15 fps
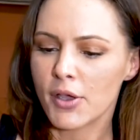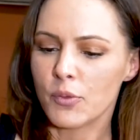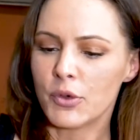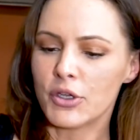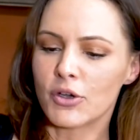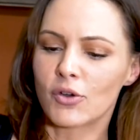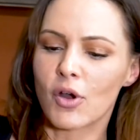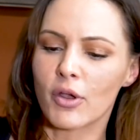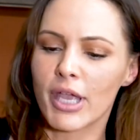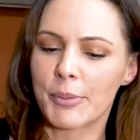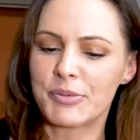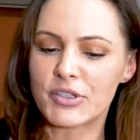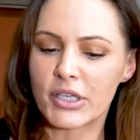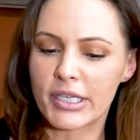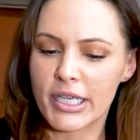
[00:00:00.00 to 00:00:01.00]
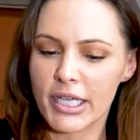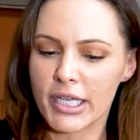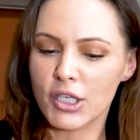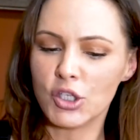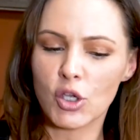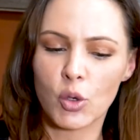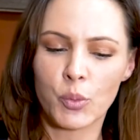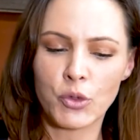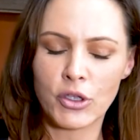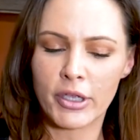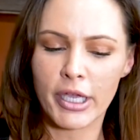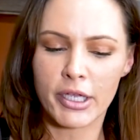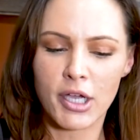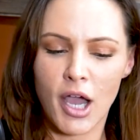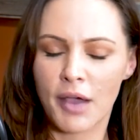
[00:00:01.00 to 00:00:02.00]
when you're growing up as a kid, you
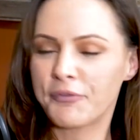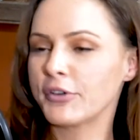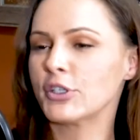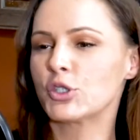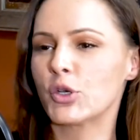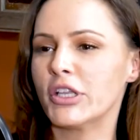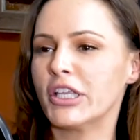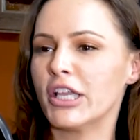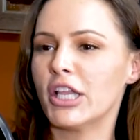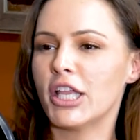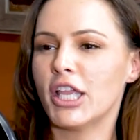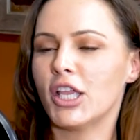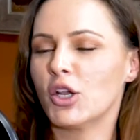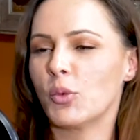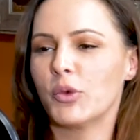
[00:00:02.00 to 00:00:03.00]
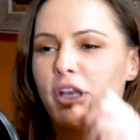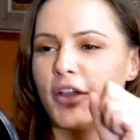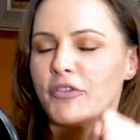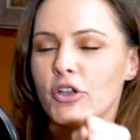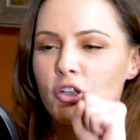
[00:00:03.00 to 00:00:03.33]
get caught for drinking or whatever.